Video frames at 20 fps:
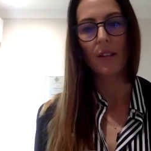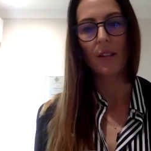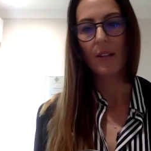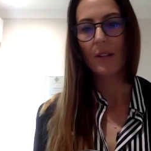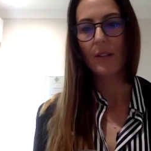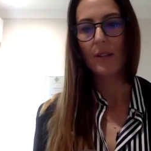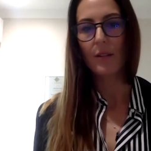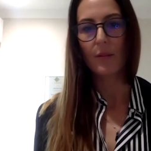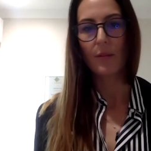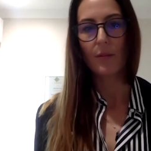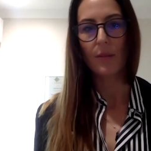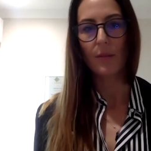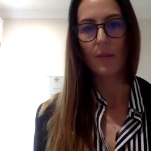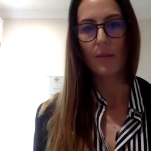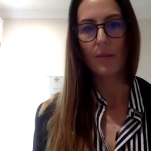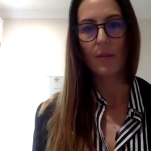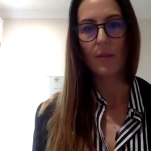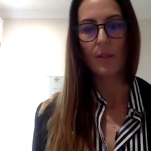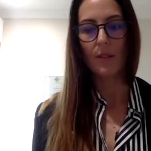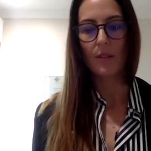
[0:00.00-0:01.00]
super
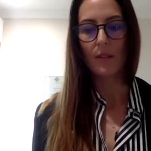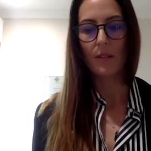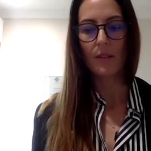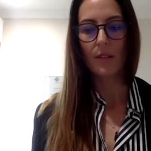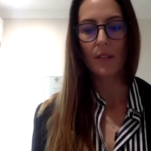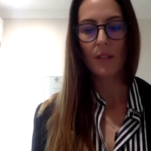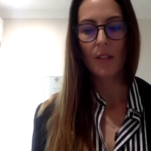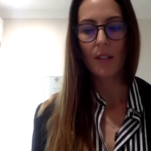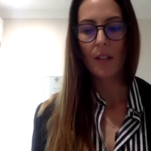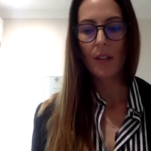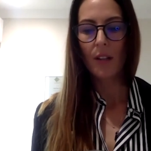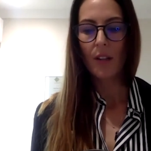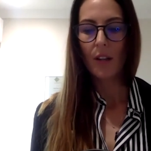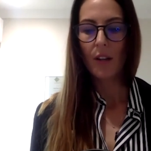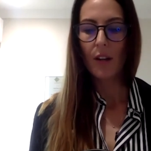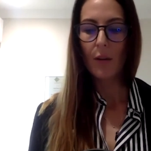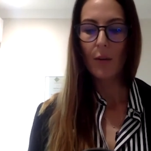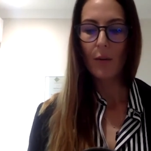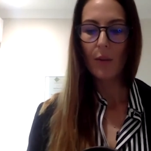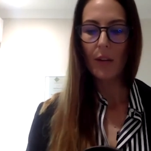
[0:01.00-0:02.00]
important
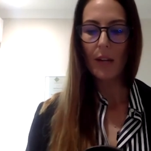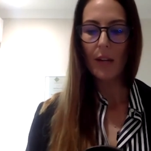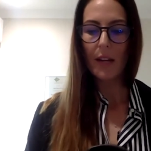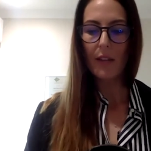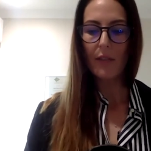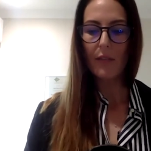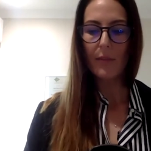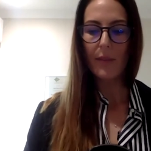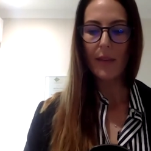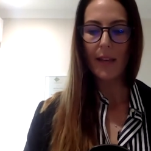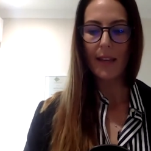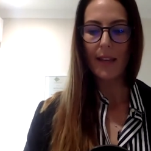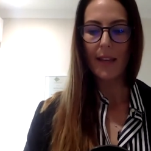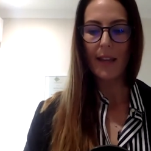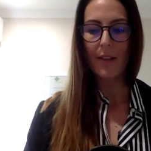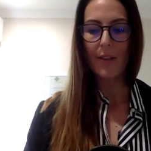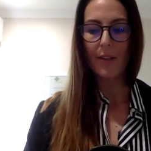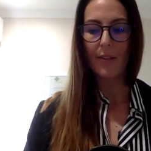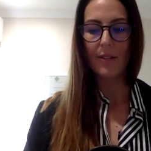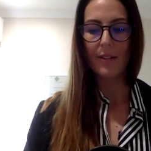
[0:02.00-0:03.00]
know, what I love about
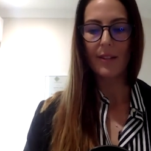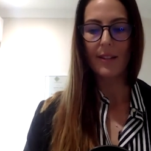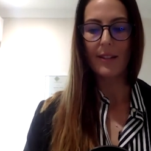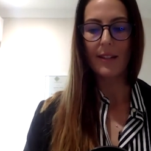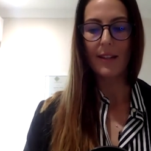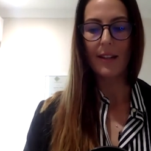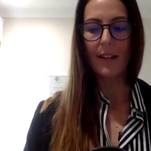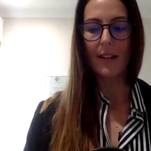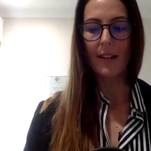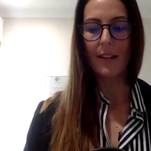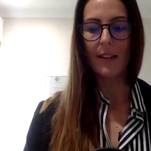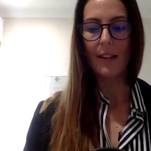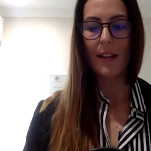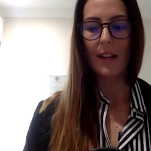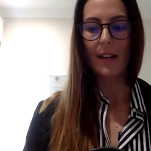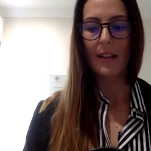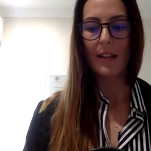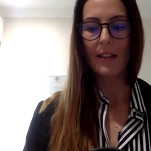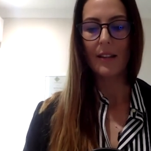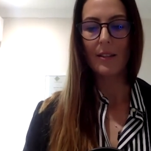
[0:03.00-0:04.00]
keto is that
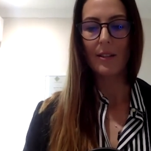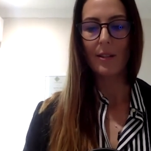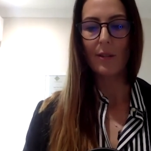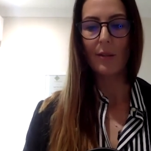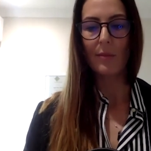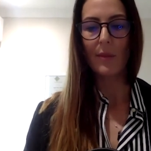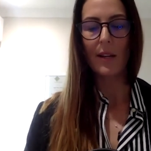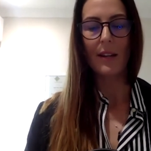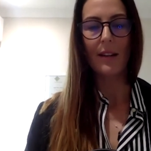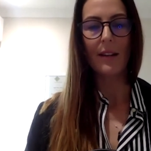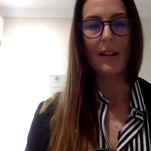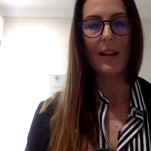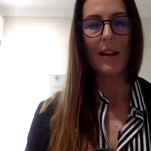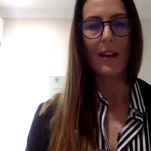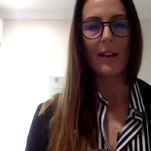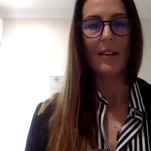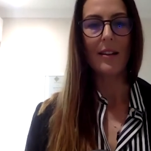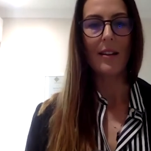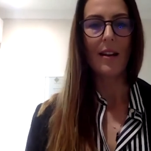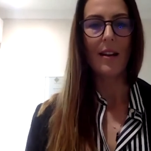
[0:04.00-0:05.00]
it is so many
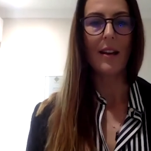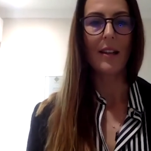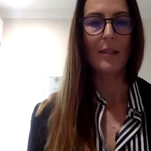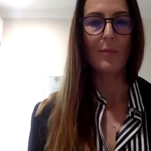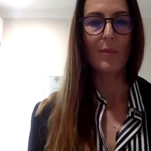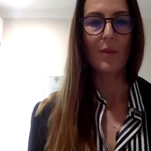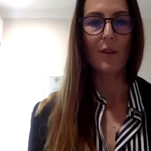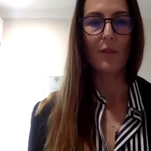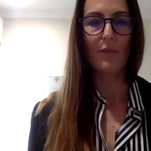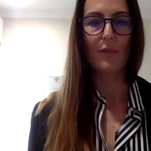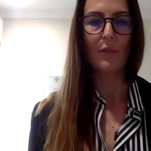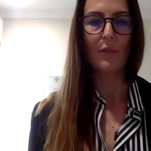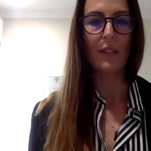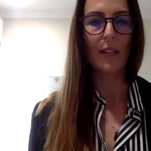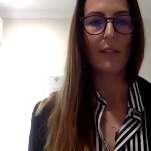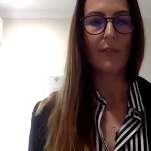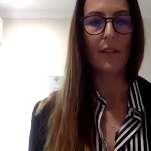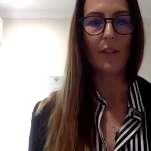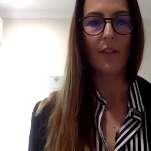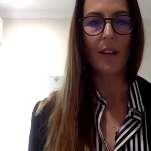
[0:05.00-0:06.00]
light, nice, beautiful
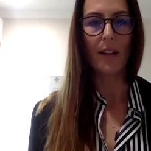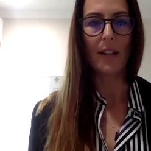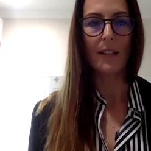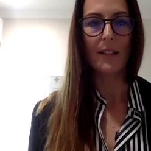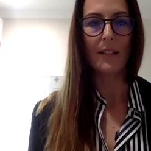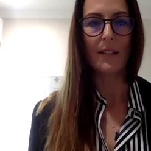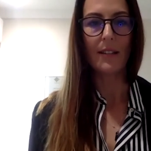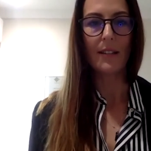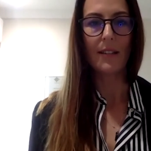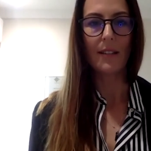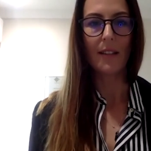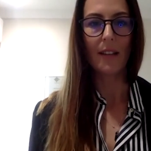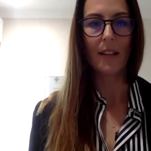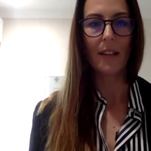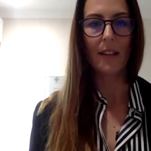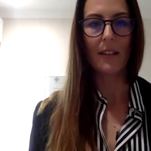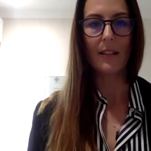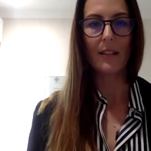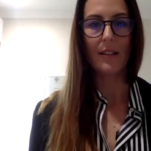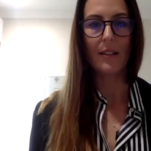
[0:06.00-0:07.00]
leafy greens. Uh,
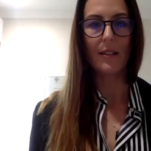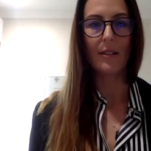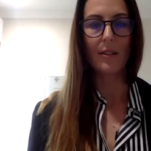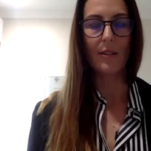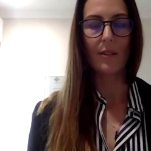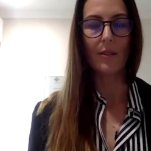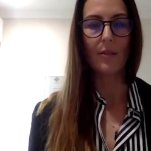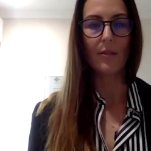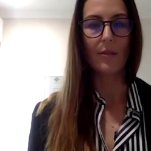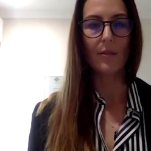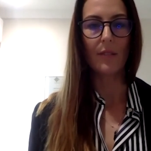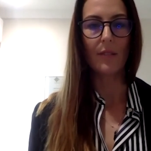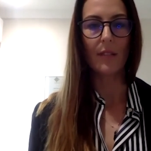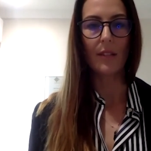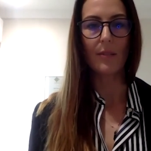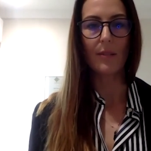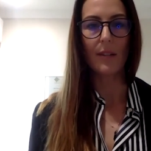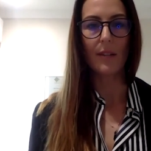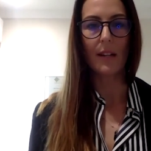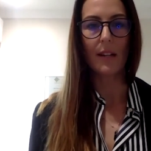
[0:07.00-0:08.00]
it's, it's, so cool.
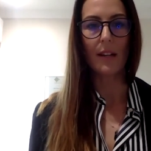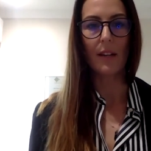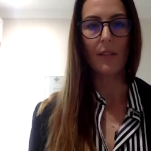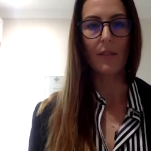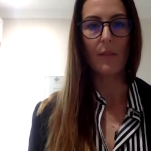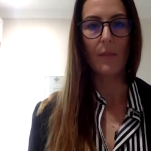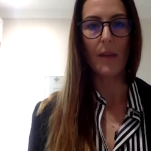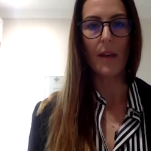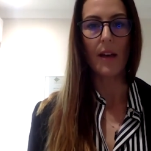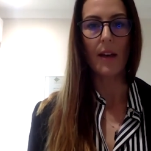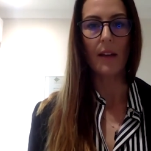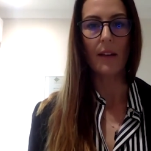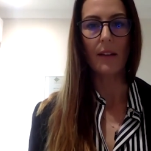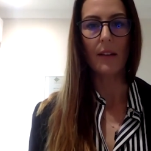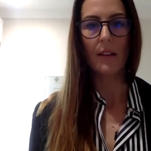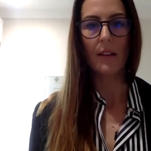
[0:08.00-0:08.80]
That's what I love about